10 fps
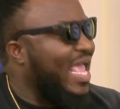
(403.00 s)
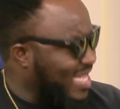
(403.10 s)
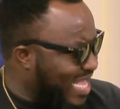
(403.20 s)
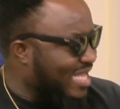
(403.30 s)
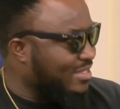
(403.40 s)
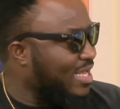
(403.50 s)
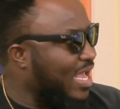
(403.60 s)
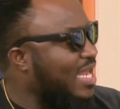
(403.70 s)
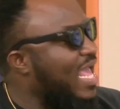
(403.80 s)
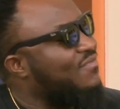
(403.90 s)
Yes,
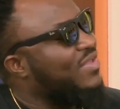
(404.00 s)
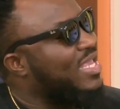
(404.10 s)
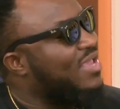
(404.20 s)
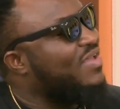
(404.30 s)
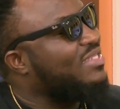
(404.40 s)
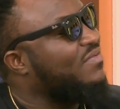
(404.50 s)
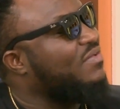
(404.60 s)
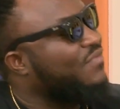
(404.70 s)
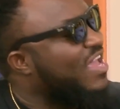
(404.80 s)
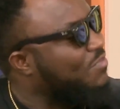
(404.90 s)
and I even gave her
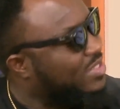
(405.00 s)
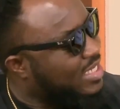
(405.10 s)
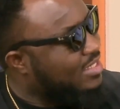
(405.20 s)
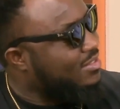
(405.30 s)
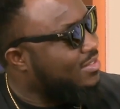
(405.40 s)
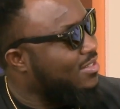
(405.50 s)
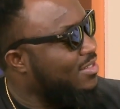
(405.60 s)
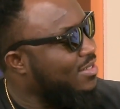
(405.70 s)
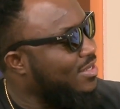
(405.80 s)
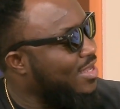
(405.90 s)
75%.
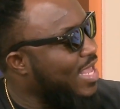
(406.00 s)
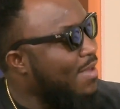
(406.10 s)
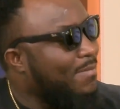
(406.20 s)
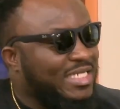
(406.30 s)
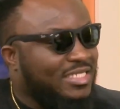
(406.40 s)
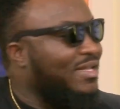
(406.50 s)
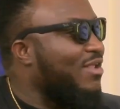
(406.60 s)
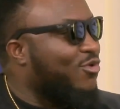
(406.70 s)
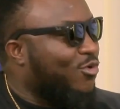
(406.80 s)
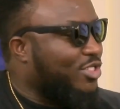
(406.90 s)
But she
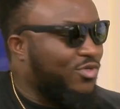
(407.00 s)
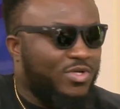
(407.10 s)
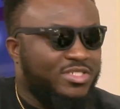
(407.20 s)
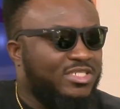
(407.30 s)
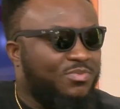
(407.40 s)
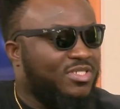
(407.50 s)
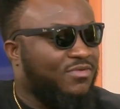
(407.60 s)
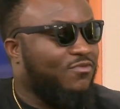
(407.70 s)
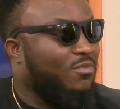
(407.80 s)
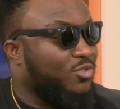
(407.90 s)
didn't know, she was just
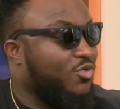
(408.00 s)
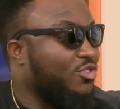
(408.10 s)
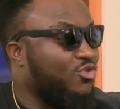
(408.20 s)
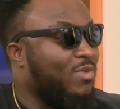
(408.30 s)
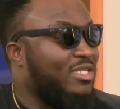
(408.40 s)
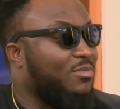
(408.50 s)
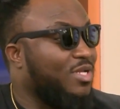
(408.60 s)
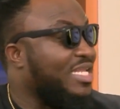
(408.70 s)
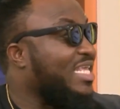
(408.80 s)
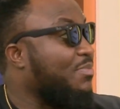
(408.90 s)
misinformed. She was told by someone,
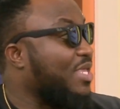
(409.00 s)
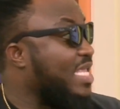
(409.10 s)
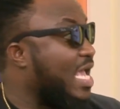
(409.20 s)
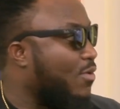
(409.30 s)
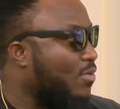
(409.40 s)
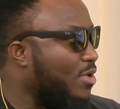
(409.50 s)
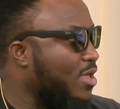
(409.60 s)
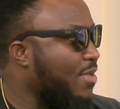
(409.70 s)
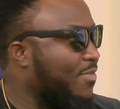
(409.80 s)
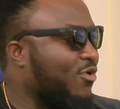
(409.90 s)
DKB yell.
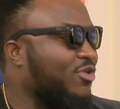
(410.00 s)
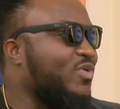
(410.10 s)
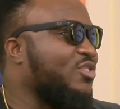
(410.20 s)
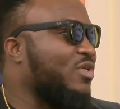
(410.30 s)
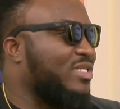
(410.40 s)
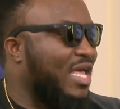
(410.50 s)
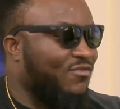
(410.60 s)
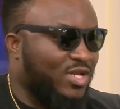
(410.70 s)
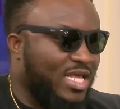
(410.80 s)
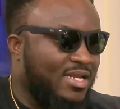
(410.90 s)
Because when she was live
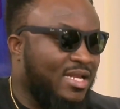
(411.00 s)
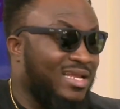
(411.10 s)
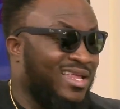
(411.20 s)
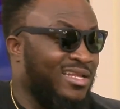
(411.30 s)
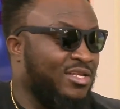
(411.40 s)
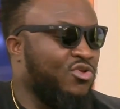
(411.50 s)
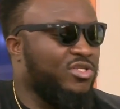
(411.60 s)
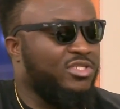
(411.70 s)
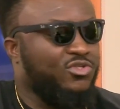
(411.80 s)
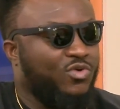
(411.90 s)
on it and the
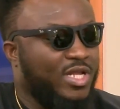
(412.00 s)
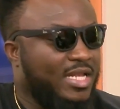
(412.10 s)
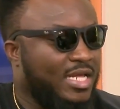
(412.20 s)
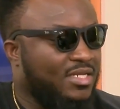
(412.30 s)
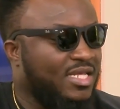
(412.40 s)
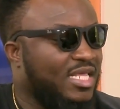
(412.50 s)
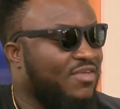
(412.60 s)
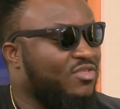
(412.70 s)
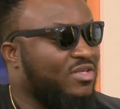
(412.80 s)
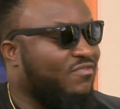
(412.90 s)
Dusty told her that he gave
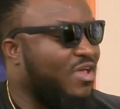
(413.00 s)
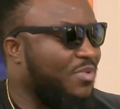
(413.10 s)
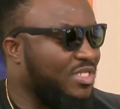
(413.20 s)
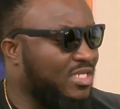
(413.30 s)
you 75%,